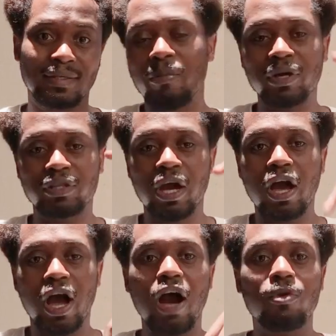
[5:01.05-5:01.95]
but
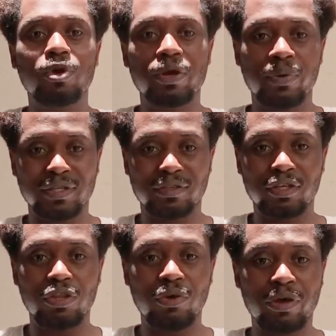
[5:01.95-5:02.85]
I will list
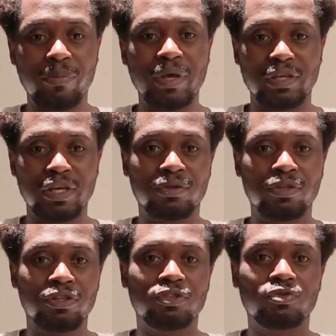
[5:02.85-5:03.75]
the document into
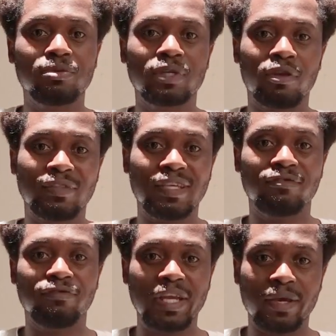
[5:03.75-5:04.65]
the description of this
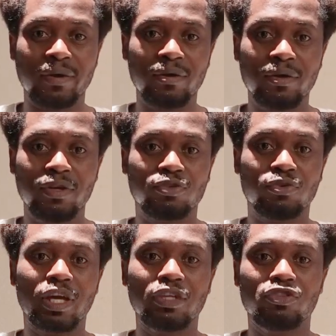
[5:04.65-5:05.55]
video so
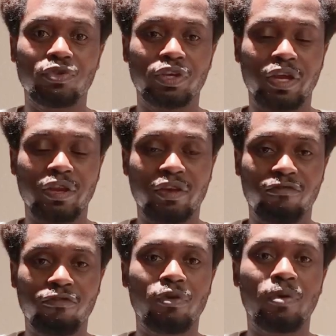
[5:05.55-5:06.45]
that you can
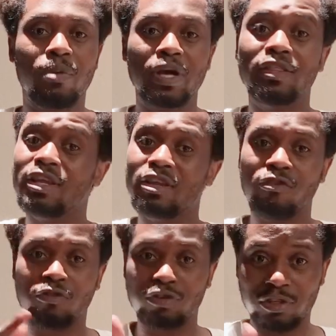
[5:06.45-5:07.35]
follow up. And then
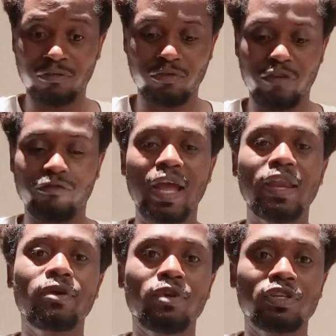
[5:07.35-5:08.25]
of course, if you have
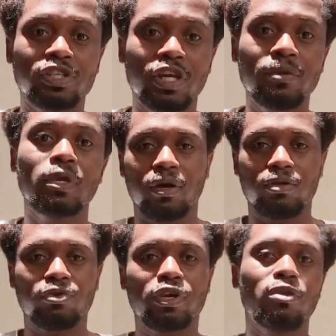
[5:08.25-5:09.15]
any question,
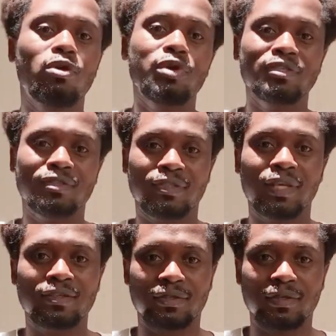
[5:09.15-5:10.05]
you can always
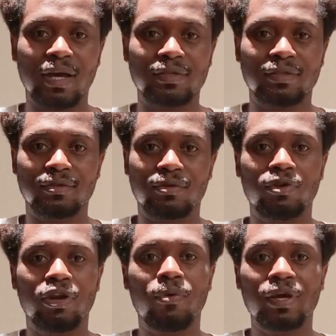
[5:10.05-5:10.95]
text us
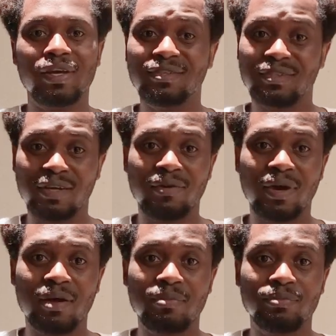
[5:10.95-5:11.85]
on our
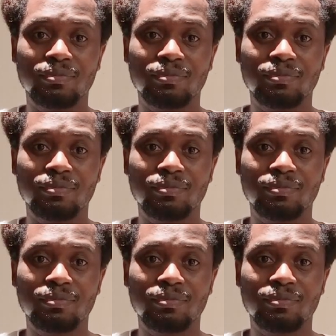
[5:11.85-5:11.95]
Instagram,